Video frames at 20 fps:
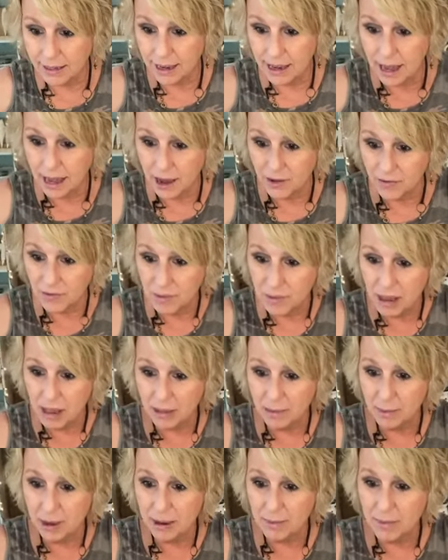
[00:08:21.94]
Hi from
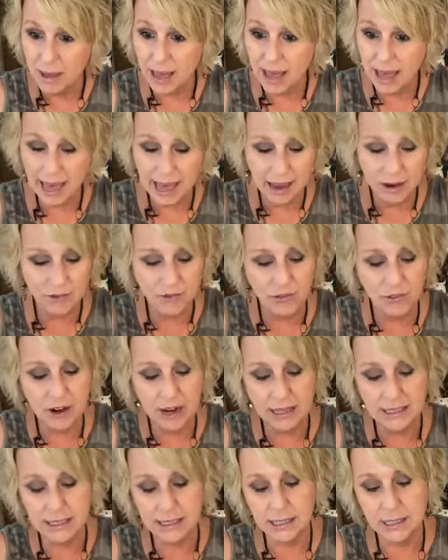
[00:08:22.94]
Alabama. Hey,
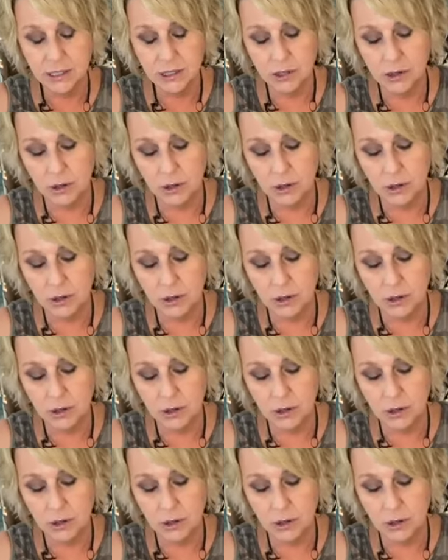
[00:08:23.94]
Francis,